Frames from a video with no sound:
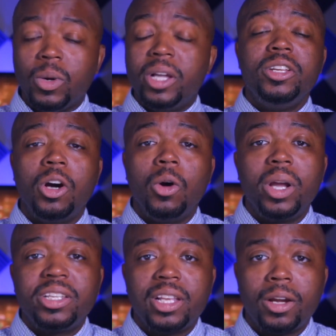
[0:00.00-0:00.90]
Well, you know
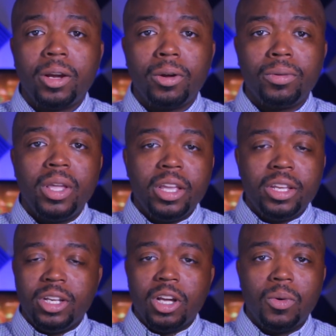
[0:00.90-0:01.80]
what to learn,
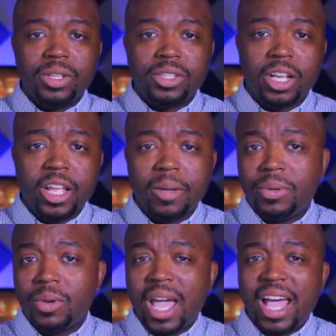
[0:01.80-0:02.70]
or uh, what's going to
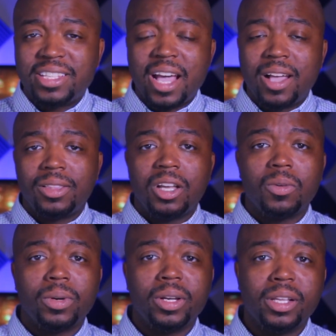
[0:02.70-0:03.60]
help you guys out
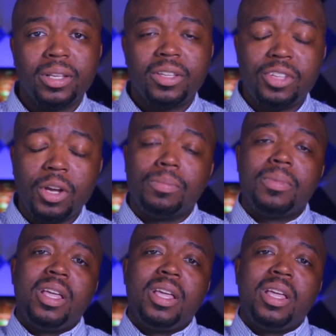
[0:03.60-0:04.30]
So,